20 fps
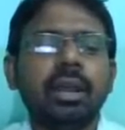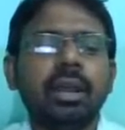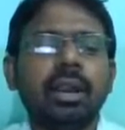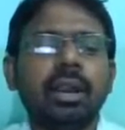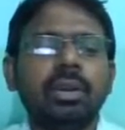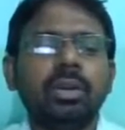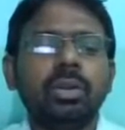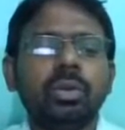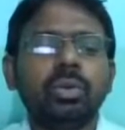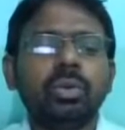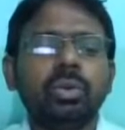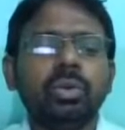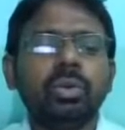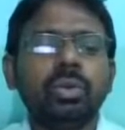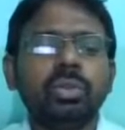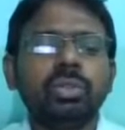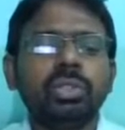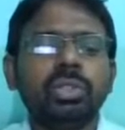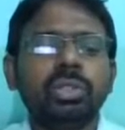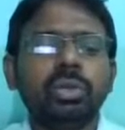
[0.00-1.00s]

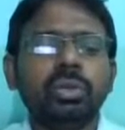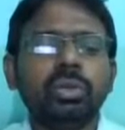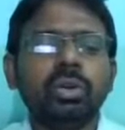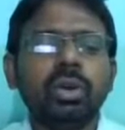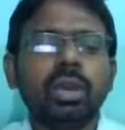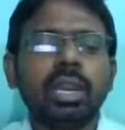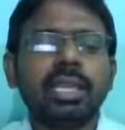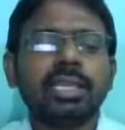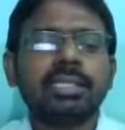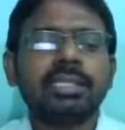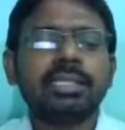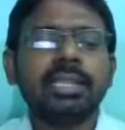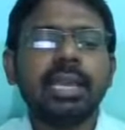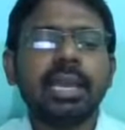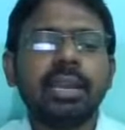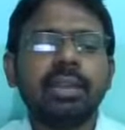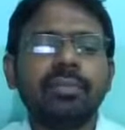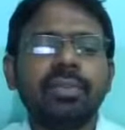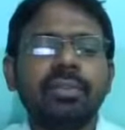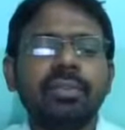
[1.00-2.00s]
2 to less
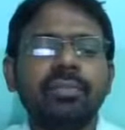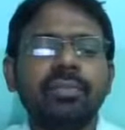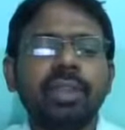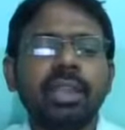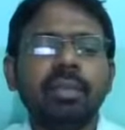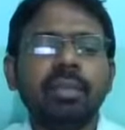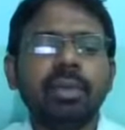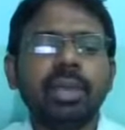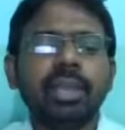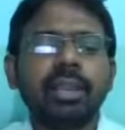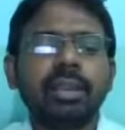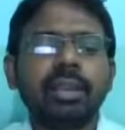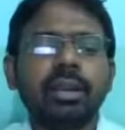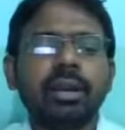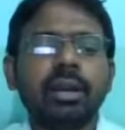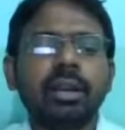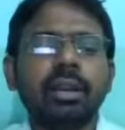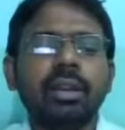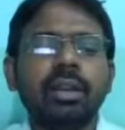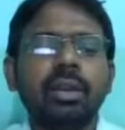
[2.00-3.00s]
than 50
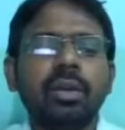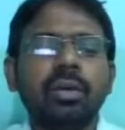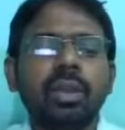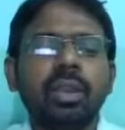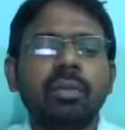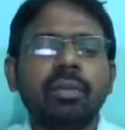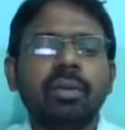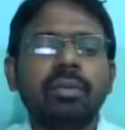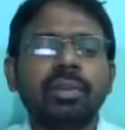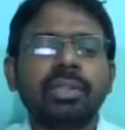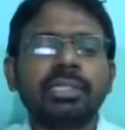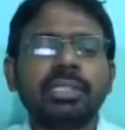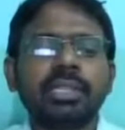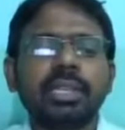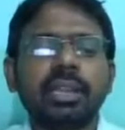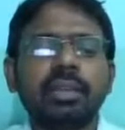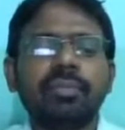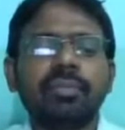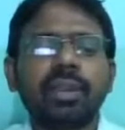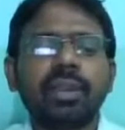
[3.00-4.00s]
micron. Okay, once
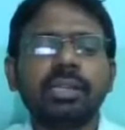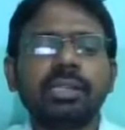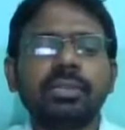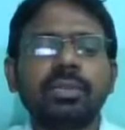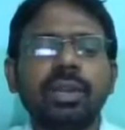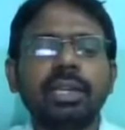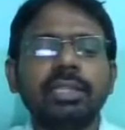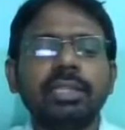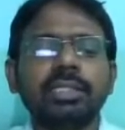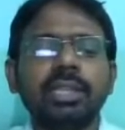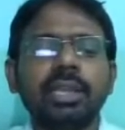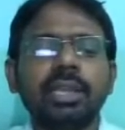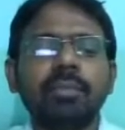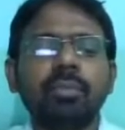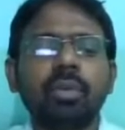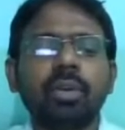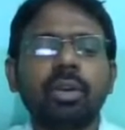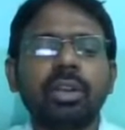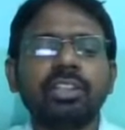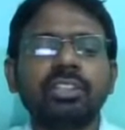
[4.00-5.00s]
again, friends, what is the
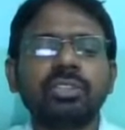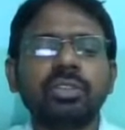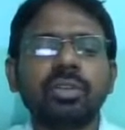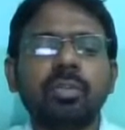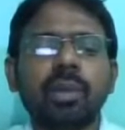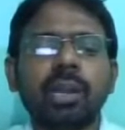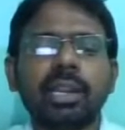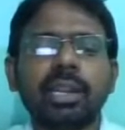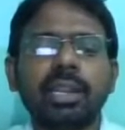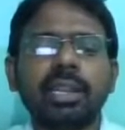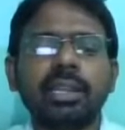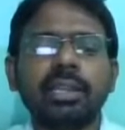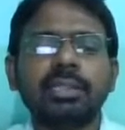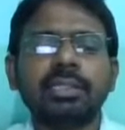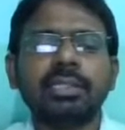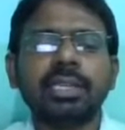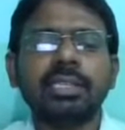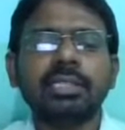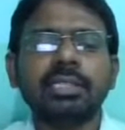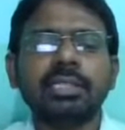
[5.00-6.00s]
importance of particle
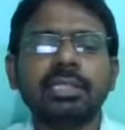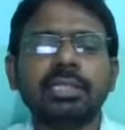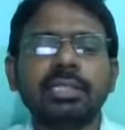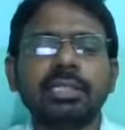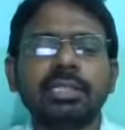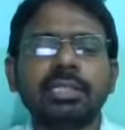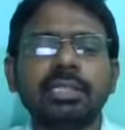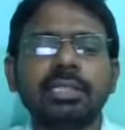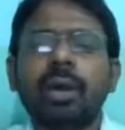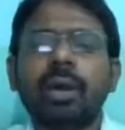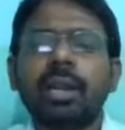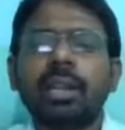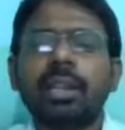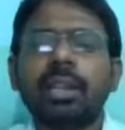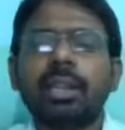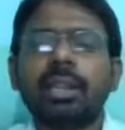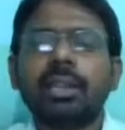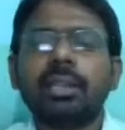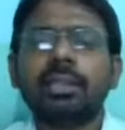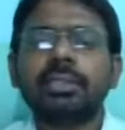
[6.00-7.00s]
size? So
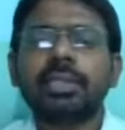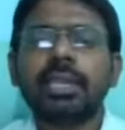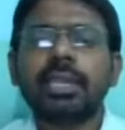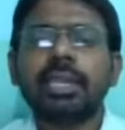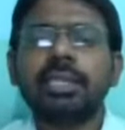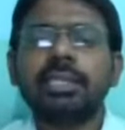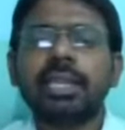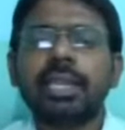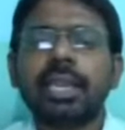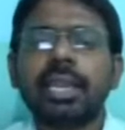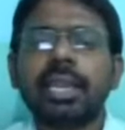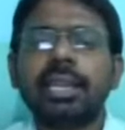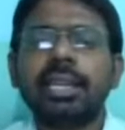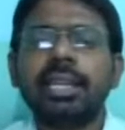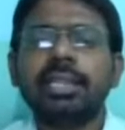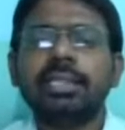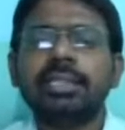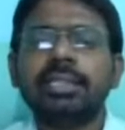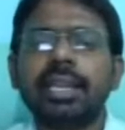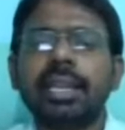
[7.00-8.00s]
particle size can
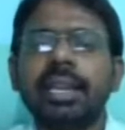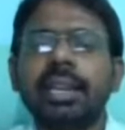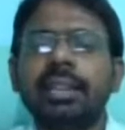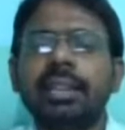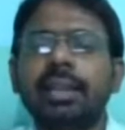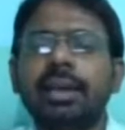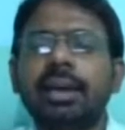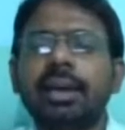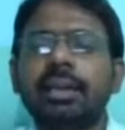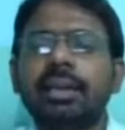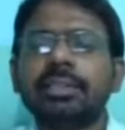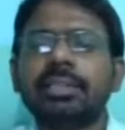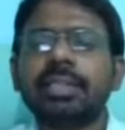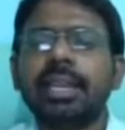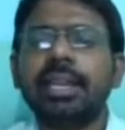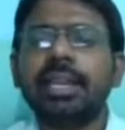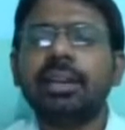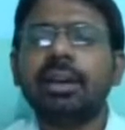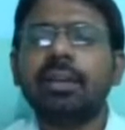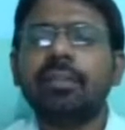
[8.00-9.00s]
decide the
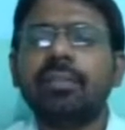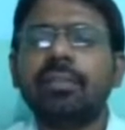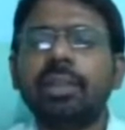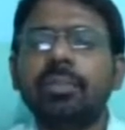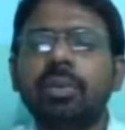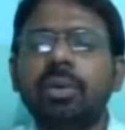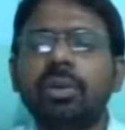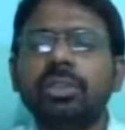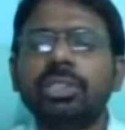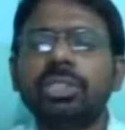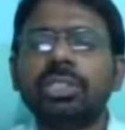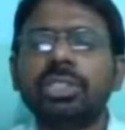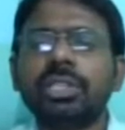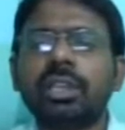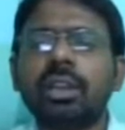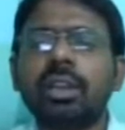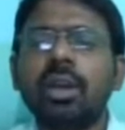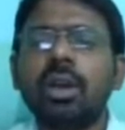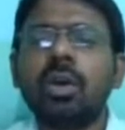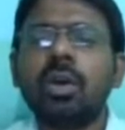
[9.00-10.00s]
site of
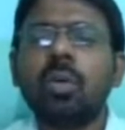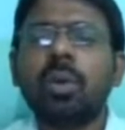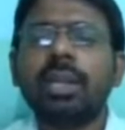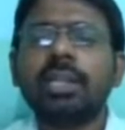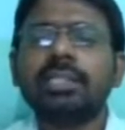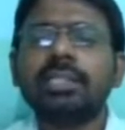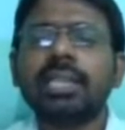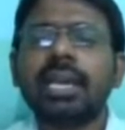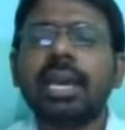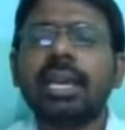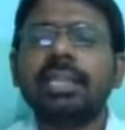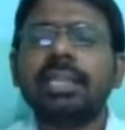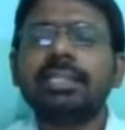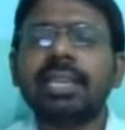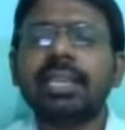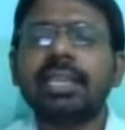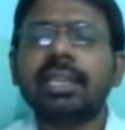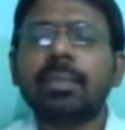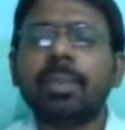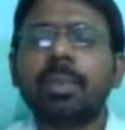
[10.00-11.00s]
deposition. Once I
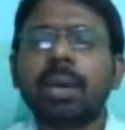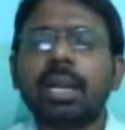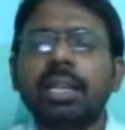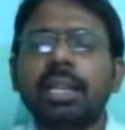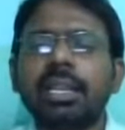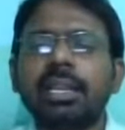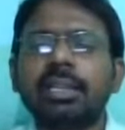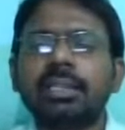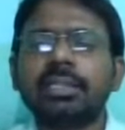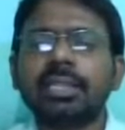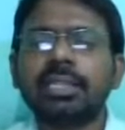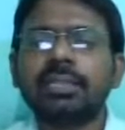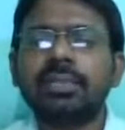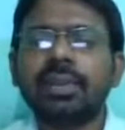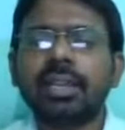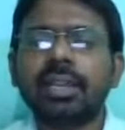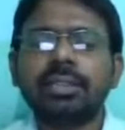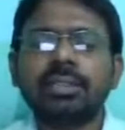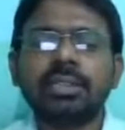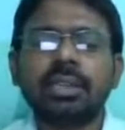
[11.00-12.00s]
say the particle size,
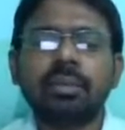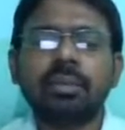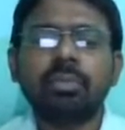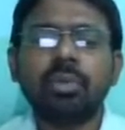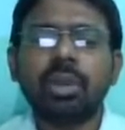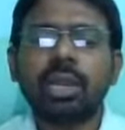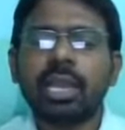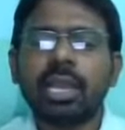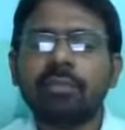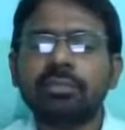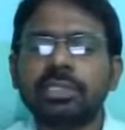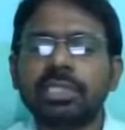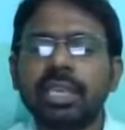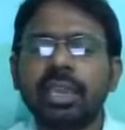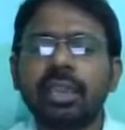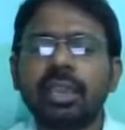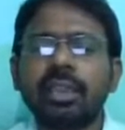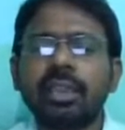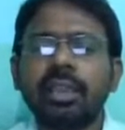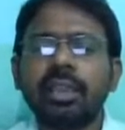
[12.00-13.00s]
for example, I am
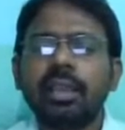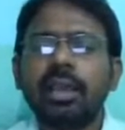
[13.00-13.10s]
saying